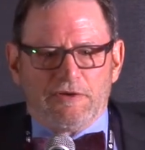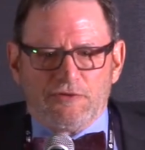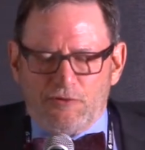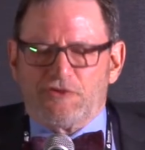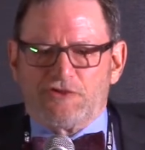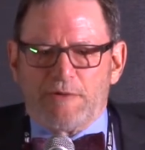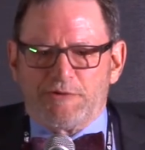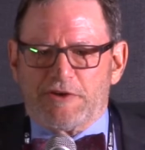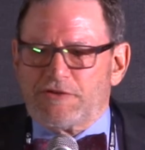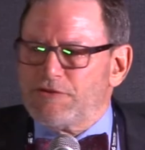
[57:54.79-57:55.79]
you're
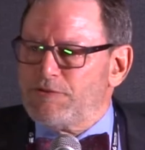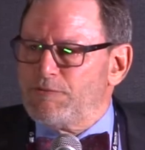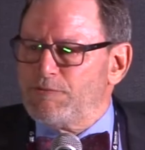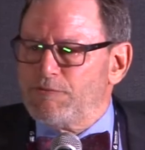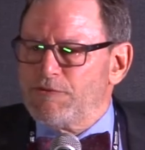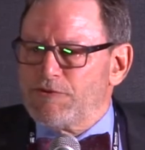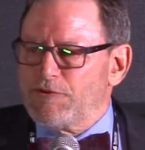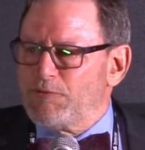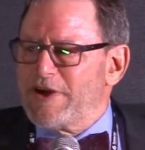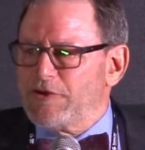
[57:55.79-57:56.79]
subject to
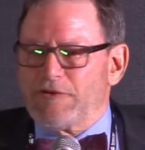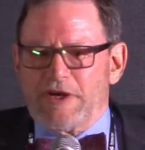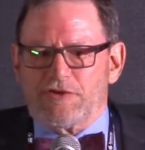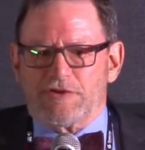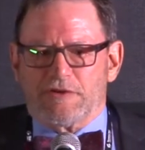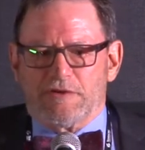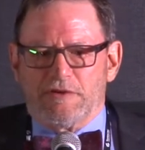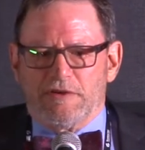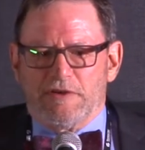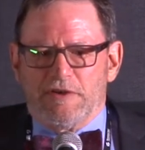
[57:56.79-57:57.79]
the regulation
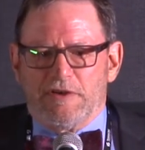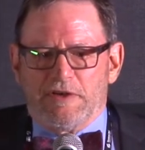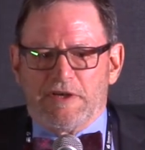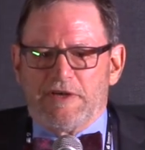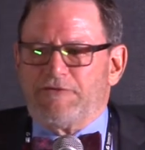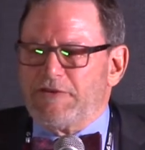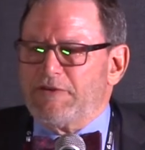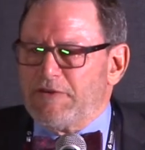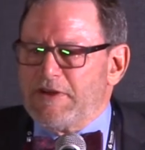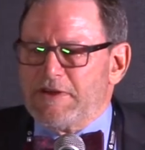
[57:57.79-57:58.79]

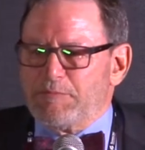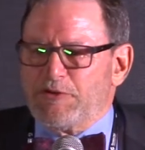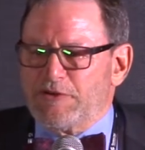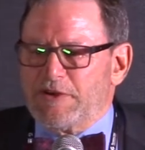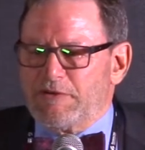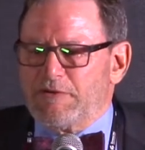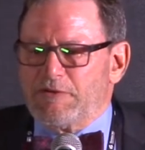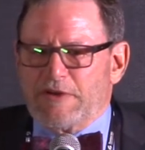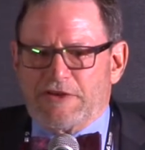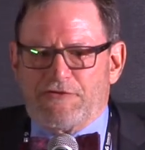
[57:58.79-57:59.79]
even in the building
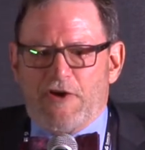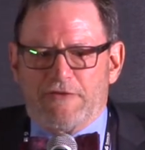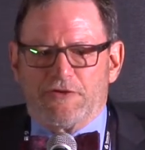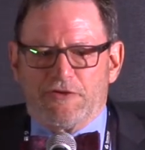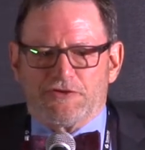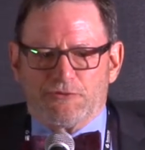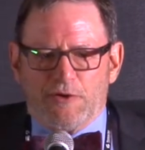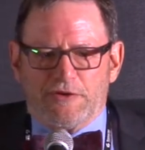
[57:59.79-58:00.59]
that's 5 units or